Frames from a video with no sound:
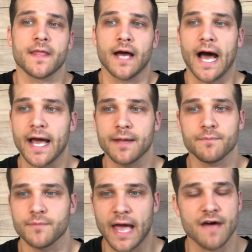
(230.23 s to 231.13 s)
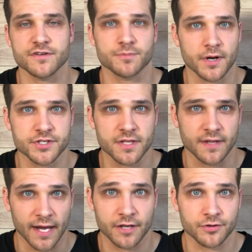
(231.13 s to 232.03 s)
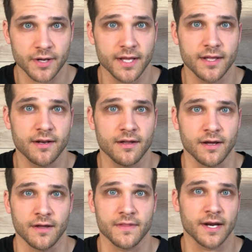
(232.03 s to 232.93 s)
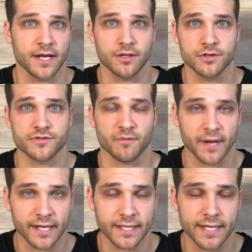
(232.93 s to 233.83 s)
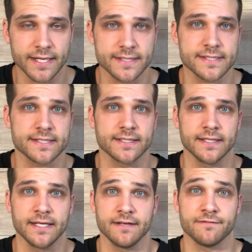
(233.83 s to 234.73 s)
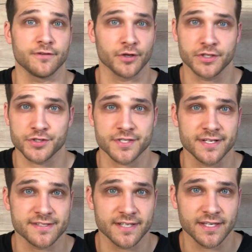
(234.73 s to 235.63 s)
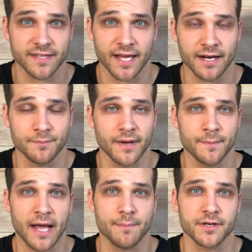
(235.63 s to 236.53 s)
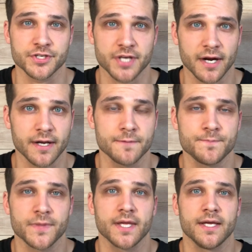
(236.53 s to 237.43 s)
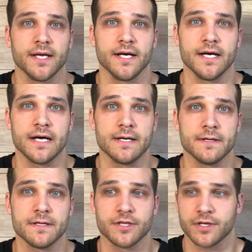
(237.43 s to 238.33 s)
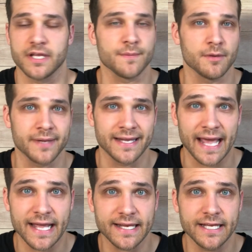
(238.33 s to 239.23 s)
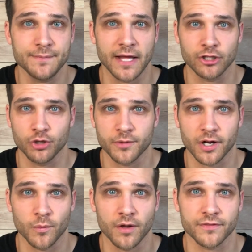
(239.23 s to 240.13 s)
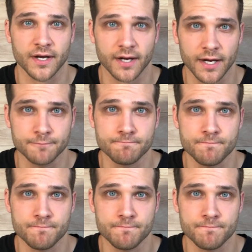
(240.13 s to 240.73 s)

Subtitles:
I have a spreadsheet that I created that I use for my clients. If you're interested in seeing that, I'm happy to share it. You can email me at andy@luminarywealth.com.